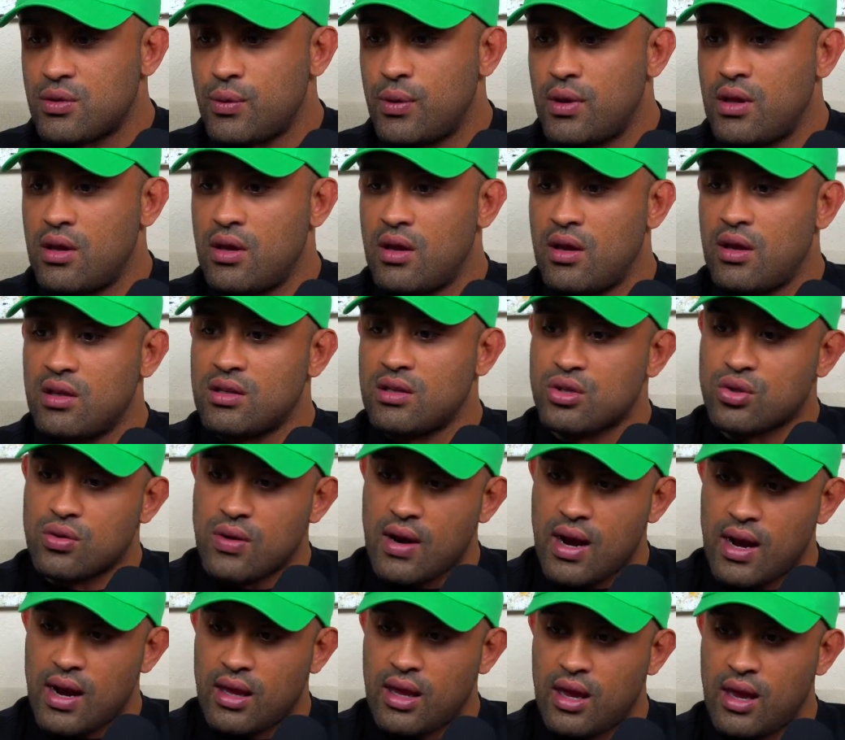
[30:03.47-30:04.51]
the
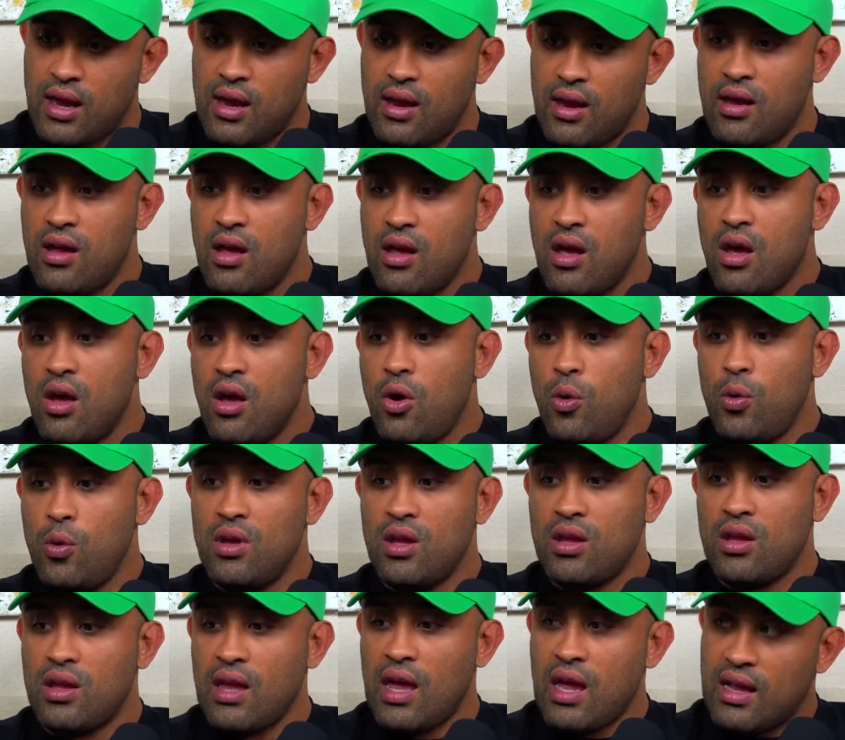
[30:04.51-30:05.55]
striking, with
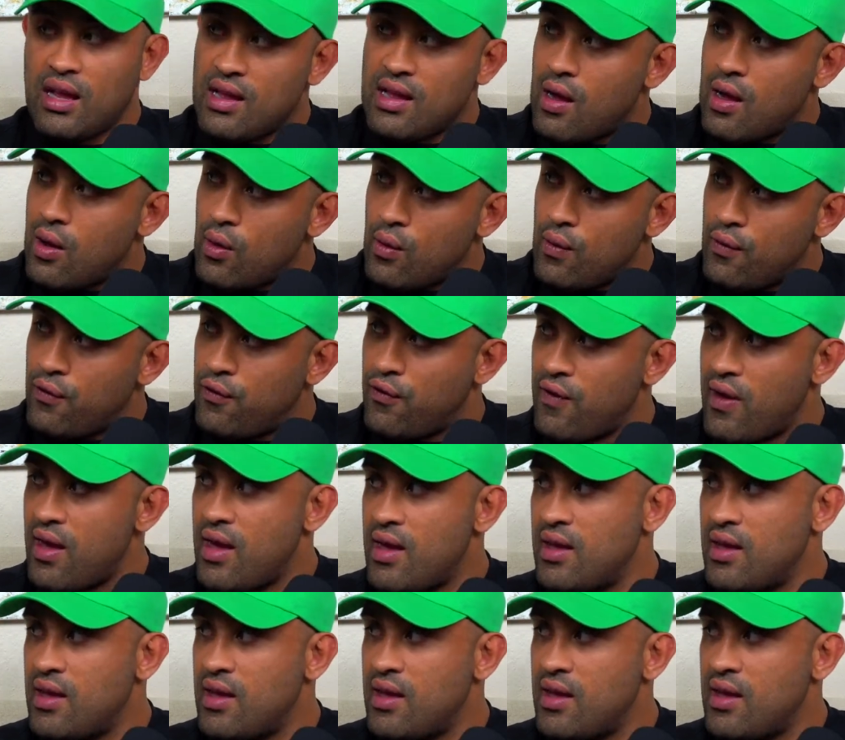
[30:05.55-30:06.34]
the takedown offense.